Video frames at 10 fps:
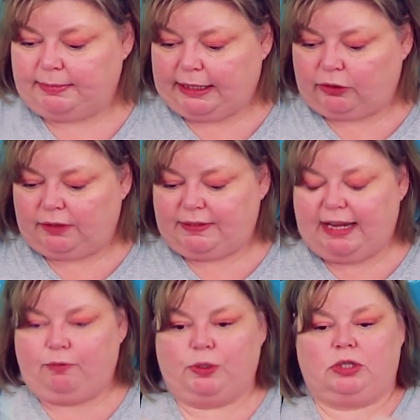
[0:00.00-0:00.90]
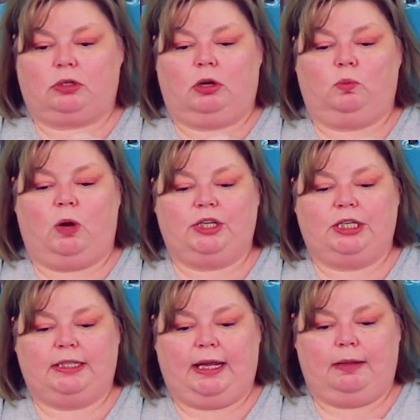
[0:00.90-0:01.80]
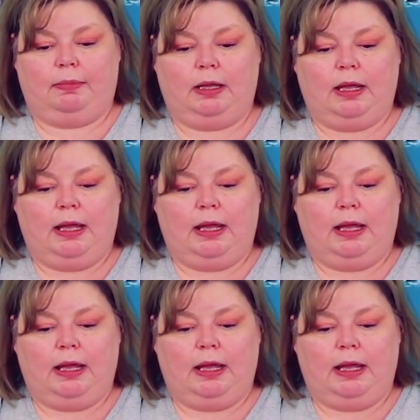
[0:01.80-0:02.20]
decorative tape, which is called washi tape,